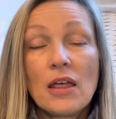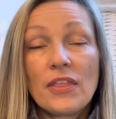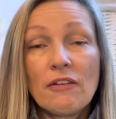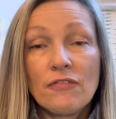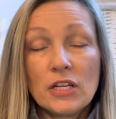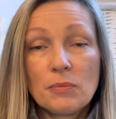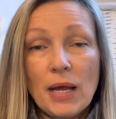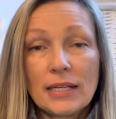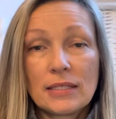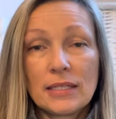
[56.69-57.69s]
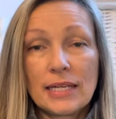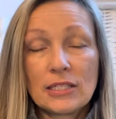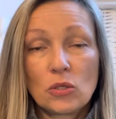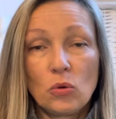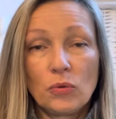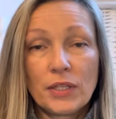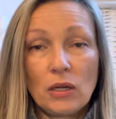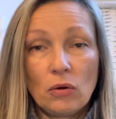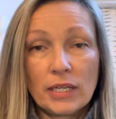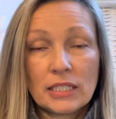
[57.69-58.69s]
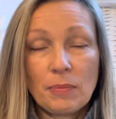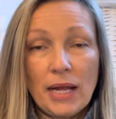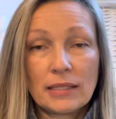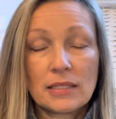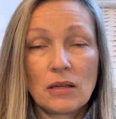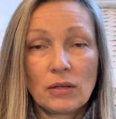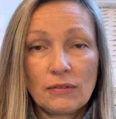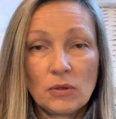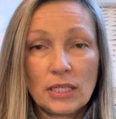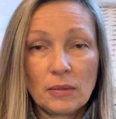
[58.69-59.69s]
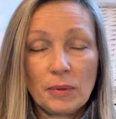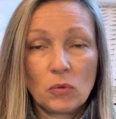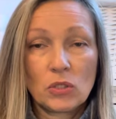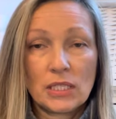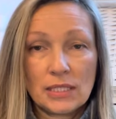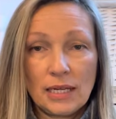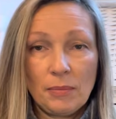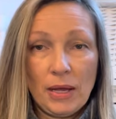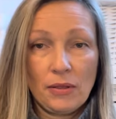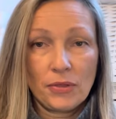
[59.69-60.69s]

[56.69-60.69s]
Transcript: their first pattern is called the Onyx Pants. I'll give you a little bit more detail about